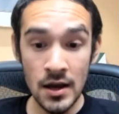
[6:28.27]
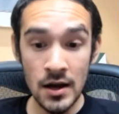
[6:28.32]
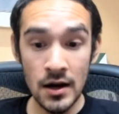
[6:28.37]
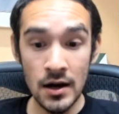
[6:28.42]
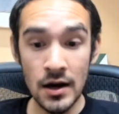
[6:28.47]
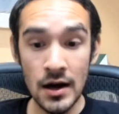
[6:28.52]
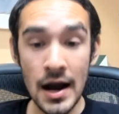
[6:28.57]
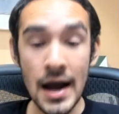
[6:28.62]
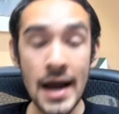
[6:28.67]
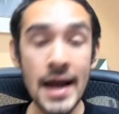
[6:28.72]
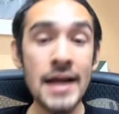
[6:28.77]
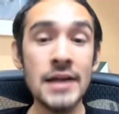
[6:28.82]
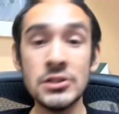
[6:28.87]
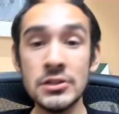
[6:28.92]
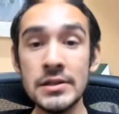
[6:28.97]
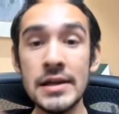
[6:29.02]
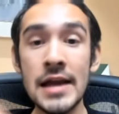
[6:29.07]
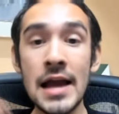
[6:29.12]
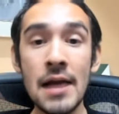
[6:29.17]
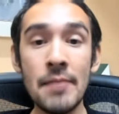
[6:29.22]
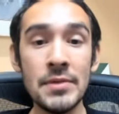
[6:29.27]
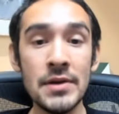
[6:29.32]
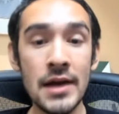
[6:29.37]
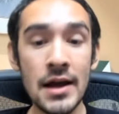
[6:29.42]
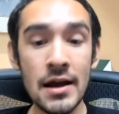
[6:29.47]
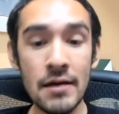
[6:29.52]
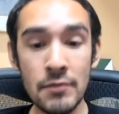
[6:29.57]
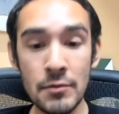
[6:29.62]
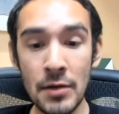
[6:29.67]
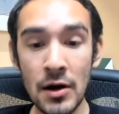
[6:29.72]
I actually happen to
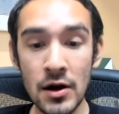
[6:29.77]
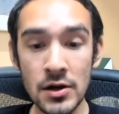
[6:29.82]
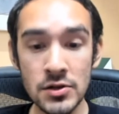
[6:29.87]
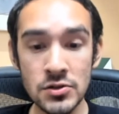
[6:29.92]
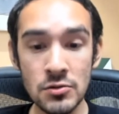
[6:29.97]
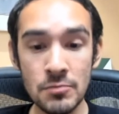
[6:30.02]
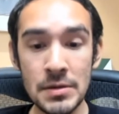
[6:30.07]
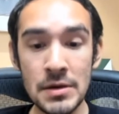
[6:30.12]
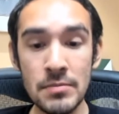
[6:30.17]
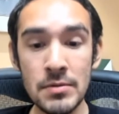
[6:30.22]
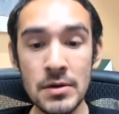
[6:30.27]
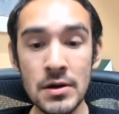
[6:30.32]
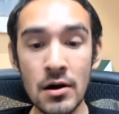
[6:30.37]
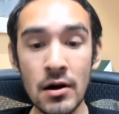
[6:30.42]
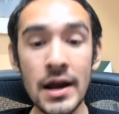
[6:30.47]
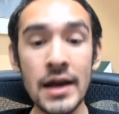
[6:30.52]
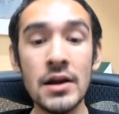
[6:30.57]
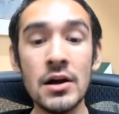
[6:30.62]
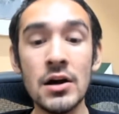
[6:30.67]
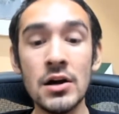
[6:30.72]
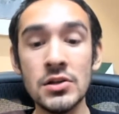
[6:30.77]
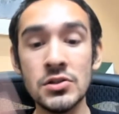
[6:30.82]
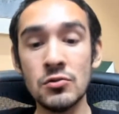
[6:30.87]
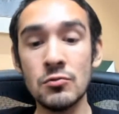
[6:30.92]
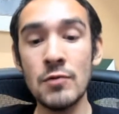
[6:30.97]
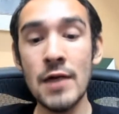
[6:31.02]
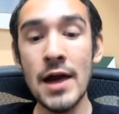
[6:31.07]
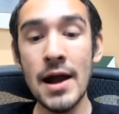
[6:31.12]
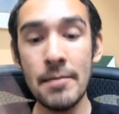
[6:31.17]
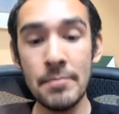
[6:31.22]
have a Hustle PBR and a
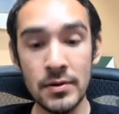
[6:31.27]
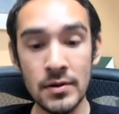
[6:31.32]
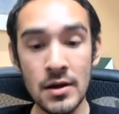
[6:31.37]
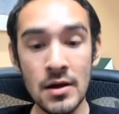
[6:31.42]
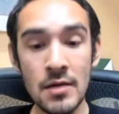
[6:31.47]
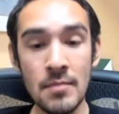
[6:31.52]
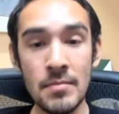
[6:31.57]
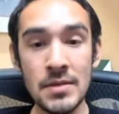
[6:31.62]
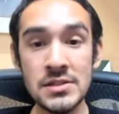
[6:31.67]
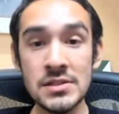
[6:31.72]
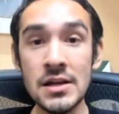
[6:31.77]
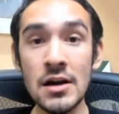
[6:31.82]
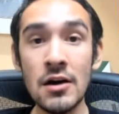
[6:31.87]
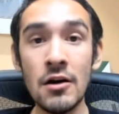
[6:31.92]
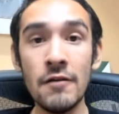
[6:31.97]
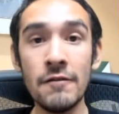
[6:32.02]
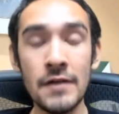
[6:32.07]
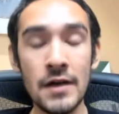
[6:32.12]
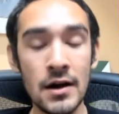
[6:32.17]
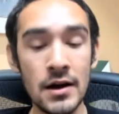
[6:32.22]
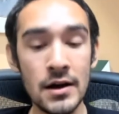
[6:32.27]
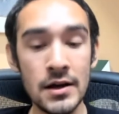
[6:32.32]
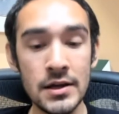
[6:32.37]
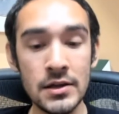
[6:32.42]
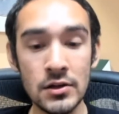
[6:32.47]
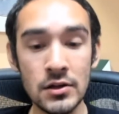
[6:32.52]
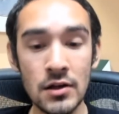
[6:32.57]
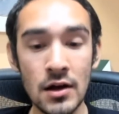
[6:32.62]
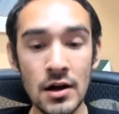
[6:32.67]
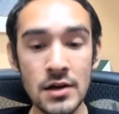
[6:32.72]
Hustle Wrap myself
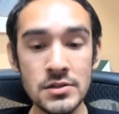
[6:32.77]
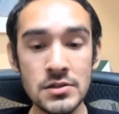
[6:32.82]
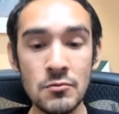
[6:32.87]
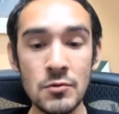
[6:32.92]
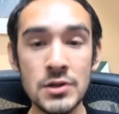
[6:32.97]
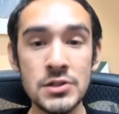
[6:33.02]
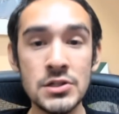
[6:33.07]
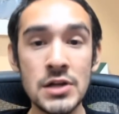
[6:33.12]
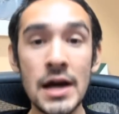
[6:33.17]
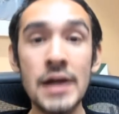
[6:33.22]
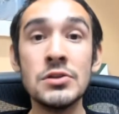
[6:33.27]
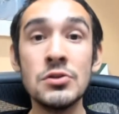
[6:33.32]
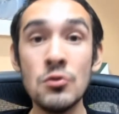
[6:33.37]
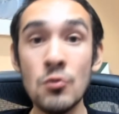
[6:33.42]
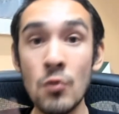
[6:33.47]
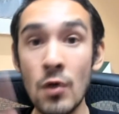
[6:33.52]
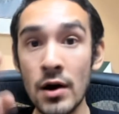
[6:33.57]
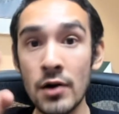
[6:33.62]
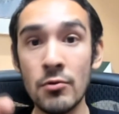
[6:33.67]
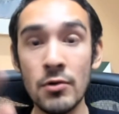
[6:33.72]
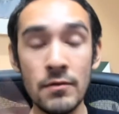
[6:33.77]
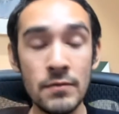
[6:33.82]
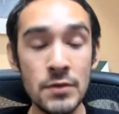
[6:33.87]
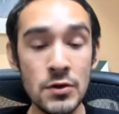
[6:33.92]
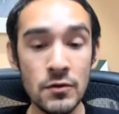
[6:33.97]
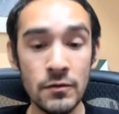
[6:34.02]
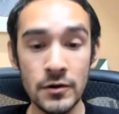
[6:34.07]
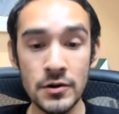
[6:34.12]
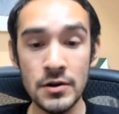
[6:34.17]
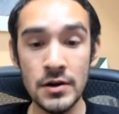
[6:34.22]
in the closet, which I do want to
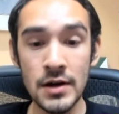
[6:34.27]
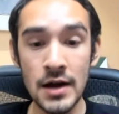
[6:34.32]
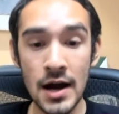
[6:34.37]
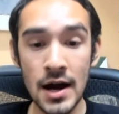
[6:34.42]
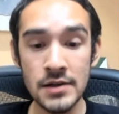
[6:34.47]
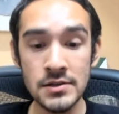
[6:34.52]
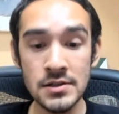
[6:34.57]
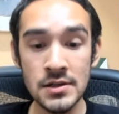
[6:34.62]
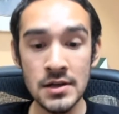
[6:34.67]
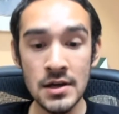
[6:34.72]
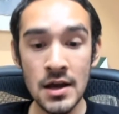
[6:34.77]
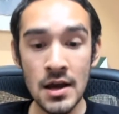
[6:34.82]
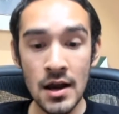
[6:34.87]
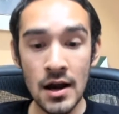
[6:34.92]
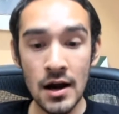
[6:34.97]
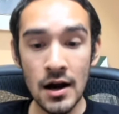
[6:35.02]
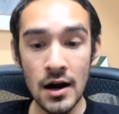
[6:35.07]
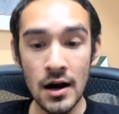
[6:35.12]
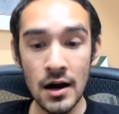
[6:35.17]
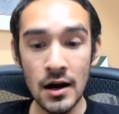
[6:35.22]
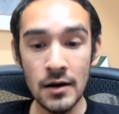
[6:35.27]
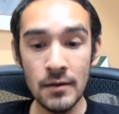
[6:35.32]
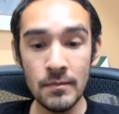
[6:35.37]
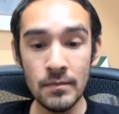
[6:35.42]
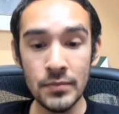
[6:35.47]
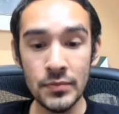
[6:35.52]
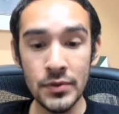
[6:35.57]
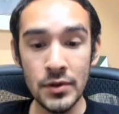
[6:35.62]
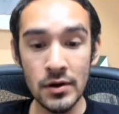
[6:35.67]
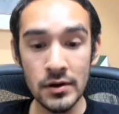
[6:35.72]
review for you guys,
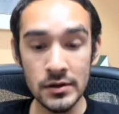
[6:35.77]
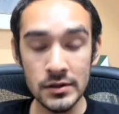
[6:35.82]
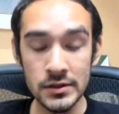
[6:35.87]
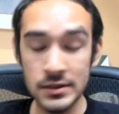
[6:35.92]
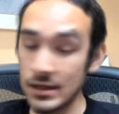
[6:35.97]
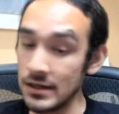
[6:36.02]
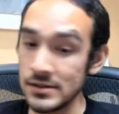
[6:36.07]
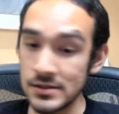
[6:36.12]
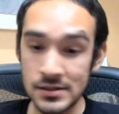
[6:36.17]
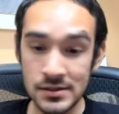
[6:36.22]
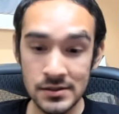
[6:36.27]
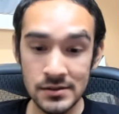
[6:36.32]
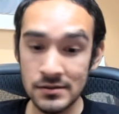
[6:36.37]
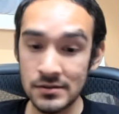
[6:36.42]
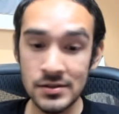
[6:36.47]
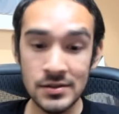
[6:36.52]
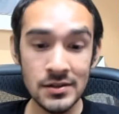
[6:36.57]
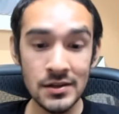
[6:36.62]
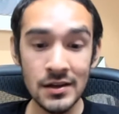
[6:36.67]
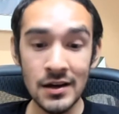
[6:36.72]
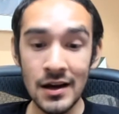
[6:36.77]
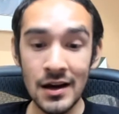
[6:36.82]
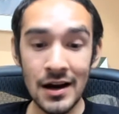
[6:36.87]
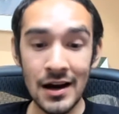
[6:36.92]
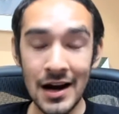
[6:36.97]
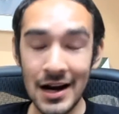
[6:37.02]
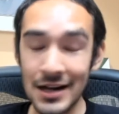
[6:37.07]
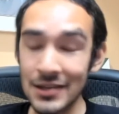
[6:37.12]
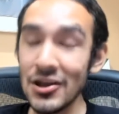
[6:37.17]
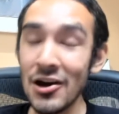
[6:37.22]
because
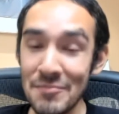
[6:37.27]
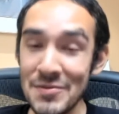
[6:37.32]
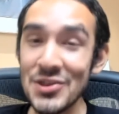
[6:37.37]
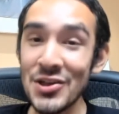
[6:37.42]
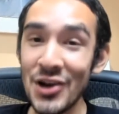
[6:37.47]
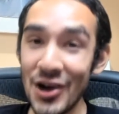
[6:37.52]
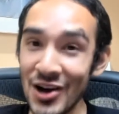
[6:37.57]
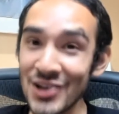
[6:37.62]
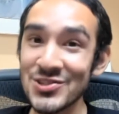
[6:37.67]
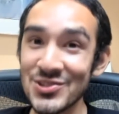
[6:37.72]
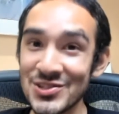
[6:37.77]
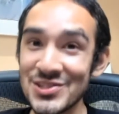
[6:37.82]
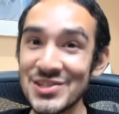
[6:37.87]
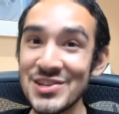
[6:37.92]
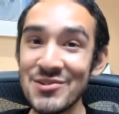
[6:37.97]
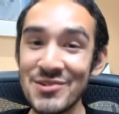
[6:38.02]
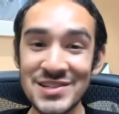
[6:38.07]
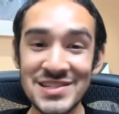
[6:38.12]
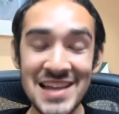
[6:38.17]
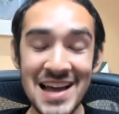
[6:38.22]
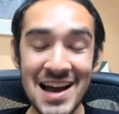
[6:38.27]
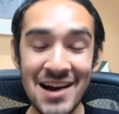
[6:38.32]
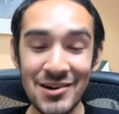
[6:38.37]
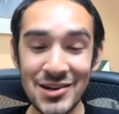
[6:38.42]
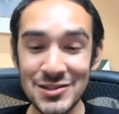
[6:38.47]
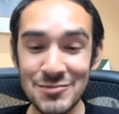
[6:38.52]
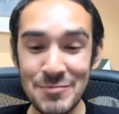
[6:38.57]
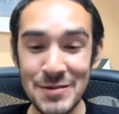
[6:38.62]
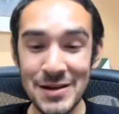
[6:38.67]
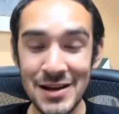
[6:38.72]
I love me the Hustle series now.
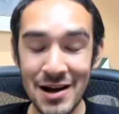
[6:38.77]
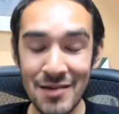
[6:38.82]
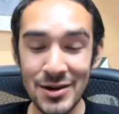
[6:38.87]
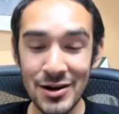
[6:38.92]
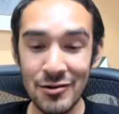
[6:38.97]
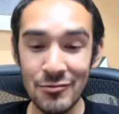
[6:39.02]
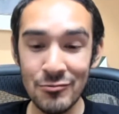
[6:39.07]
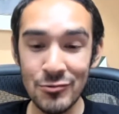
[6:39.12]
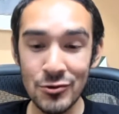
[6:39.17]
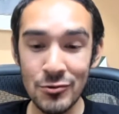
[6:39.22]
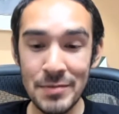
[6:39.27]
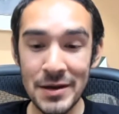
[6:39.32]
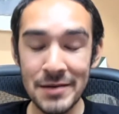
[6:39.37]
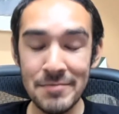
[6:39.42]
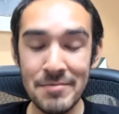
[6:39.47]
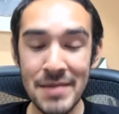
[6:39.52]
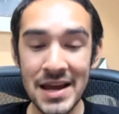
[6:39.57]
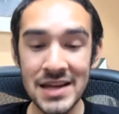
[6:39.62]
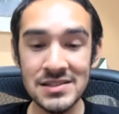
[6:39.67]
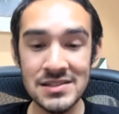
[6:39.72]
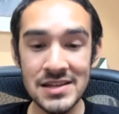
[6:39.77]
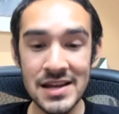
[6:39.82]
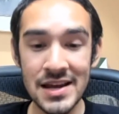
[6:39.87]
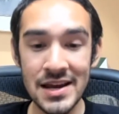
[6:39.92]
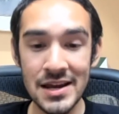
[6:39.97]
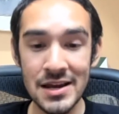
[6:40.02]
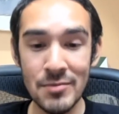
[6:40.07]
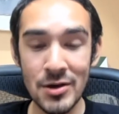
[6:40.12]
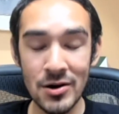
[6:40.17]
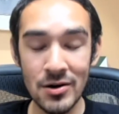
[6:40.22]
It's becoming a real big
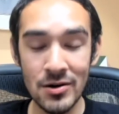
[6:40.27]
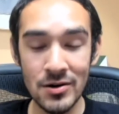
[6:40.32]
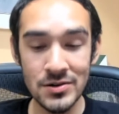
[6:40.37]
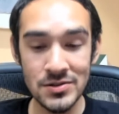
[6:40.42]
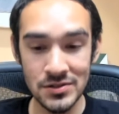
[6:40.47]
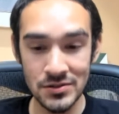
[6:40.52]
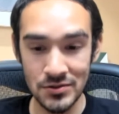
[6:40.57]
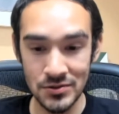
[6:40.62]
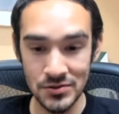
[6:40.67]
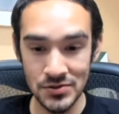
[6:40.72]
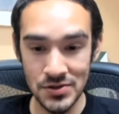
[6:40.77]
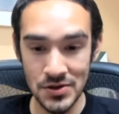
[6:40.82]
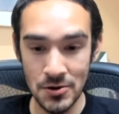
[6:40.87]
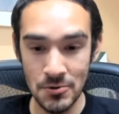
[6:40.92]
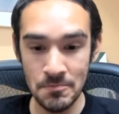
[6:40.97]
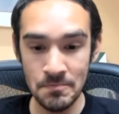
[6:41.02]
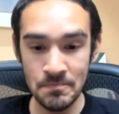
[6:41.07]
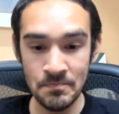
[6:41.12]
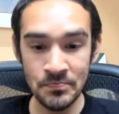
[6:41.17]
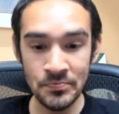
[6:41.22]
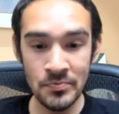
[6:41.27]
mainstay in my arsenal. So